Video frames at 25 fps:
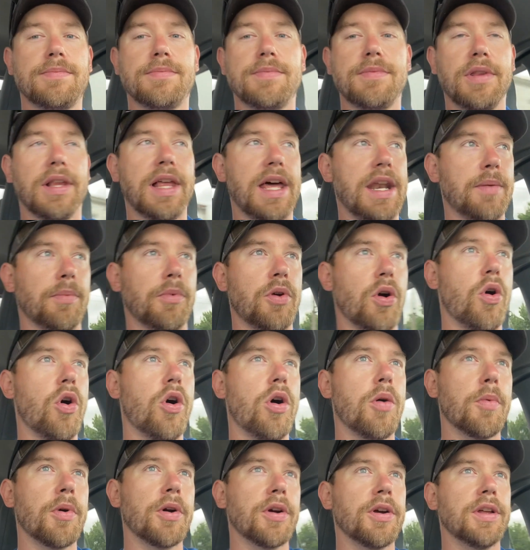letting them go
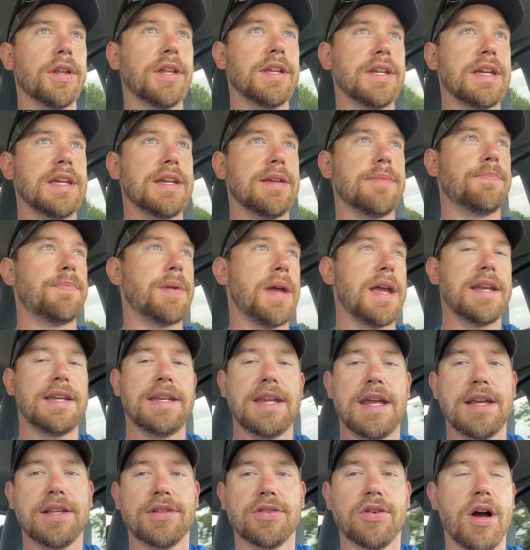home early, paid
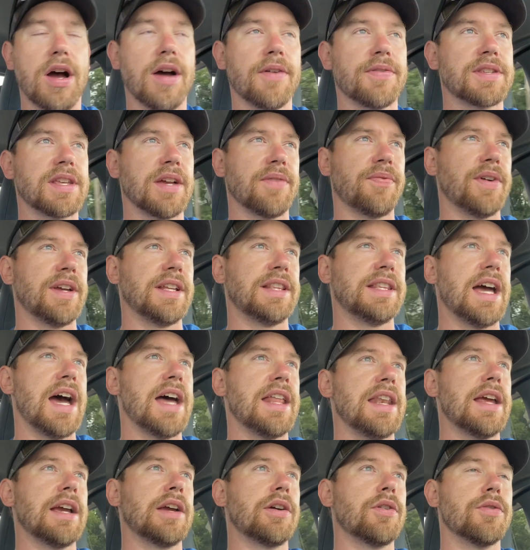days off, stuff like
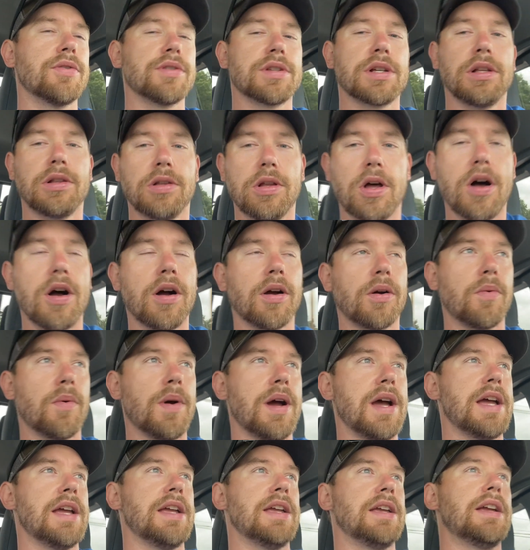that. It goes a long
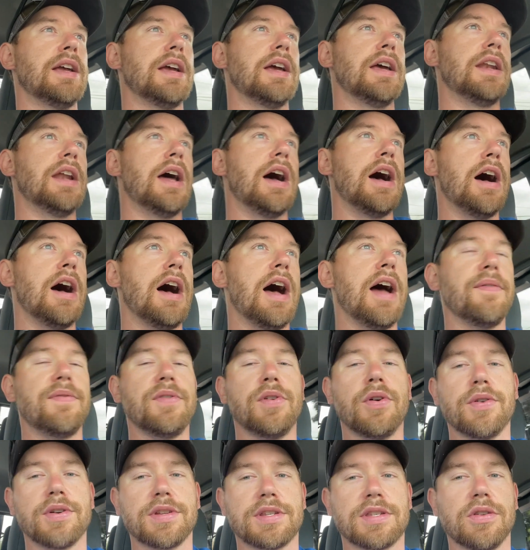way, and uh, I've
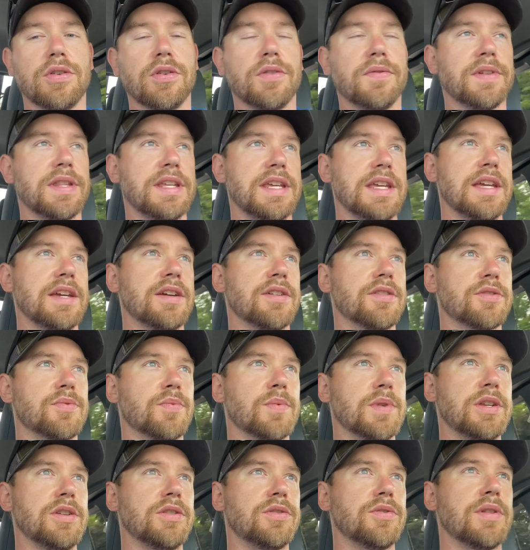noticed it over the years.
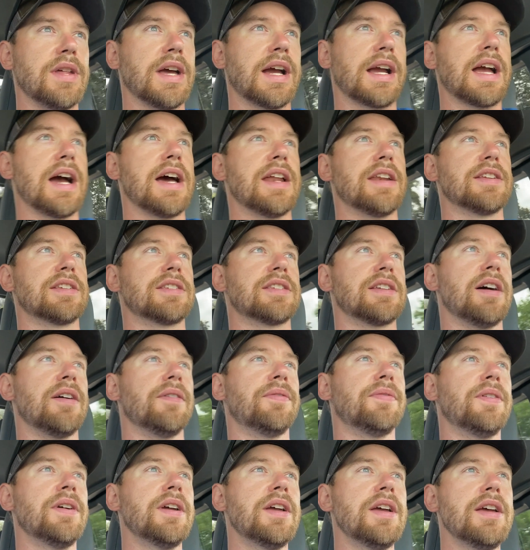When you do that kind of
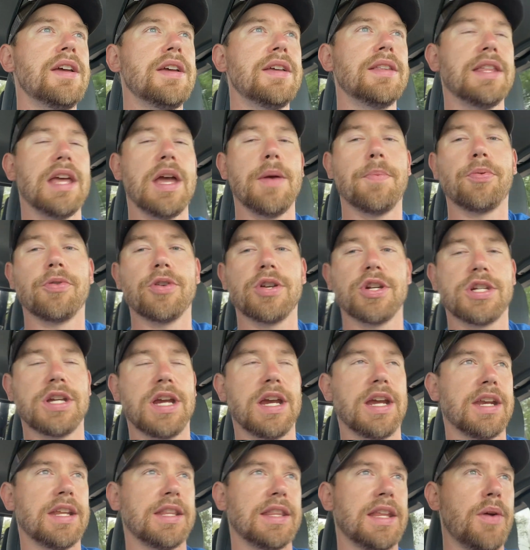stuff, they
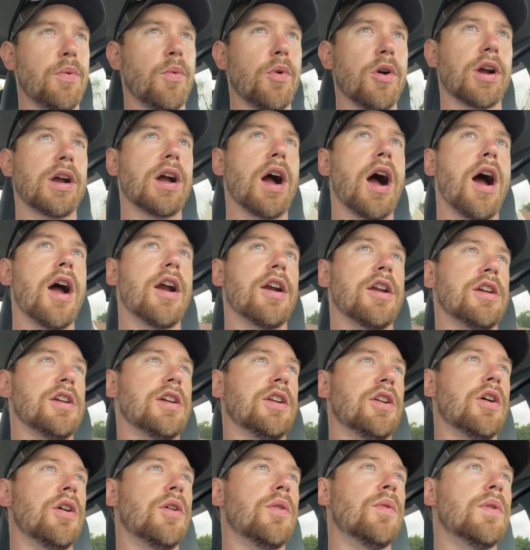appreciate it and they work harder.
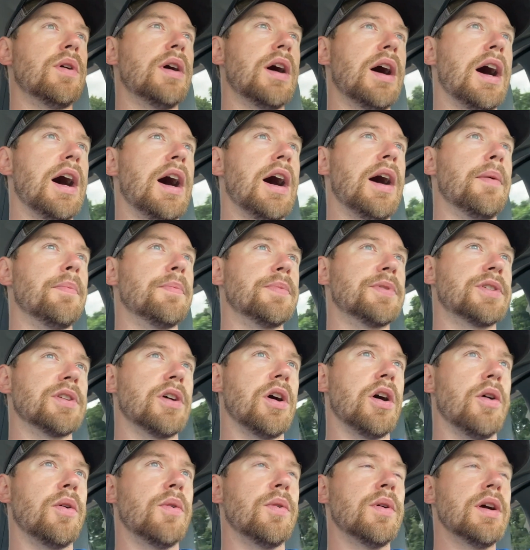You know, um,
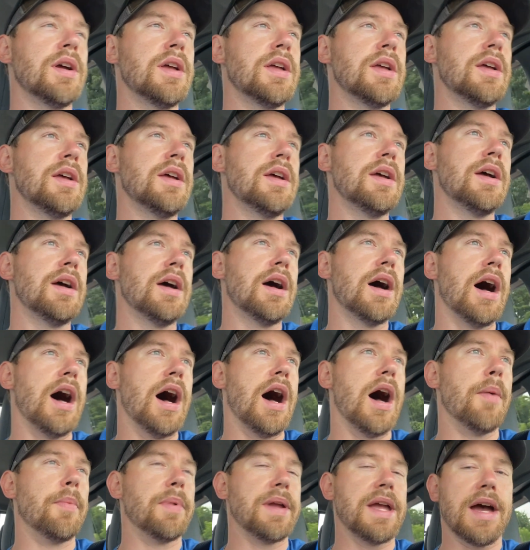so
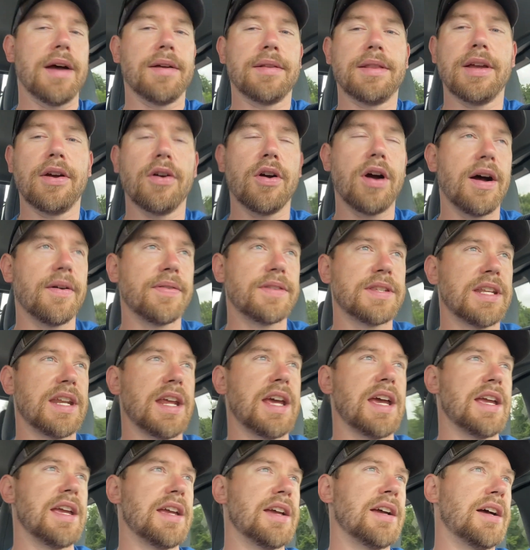uh, but yeah, they're off
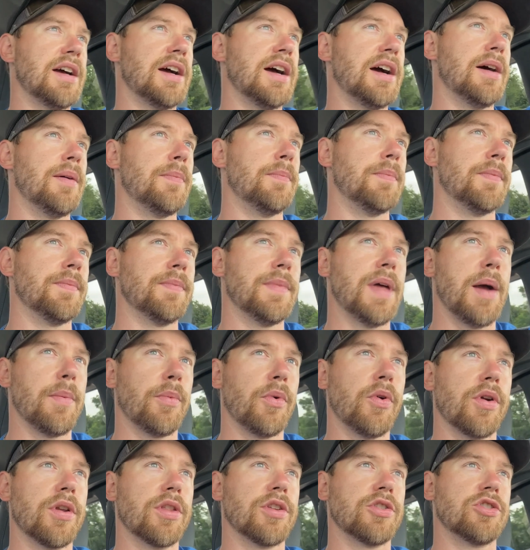today. Um,
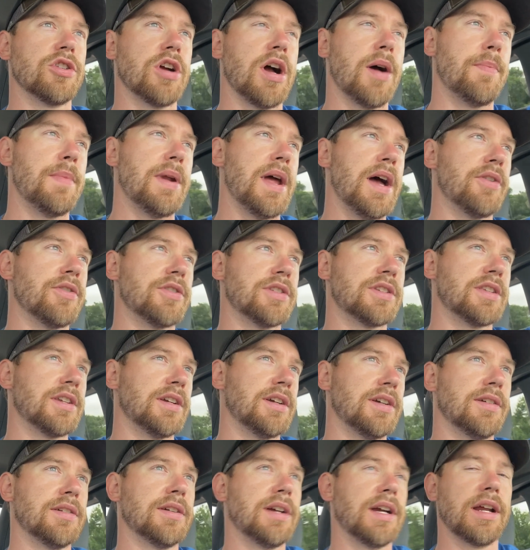I'm going to the shop now just to,
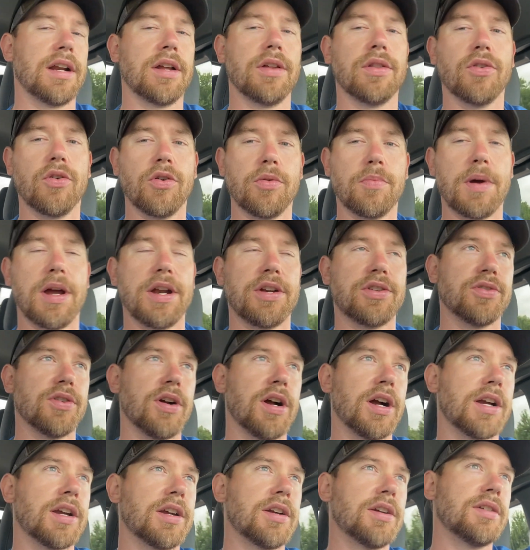I gotta unload my
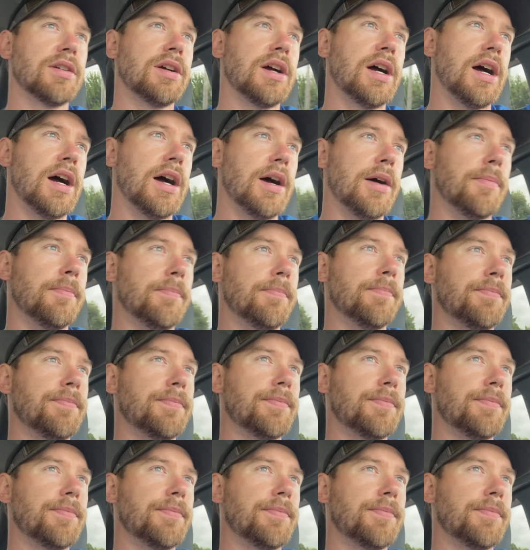truck, um,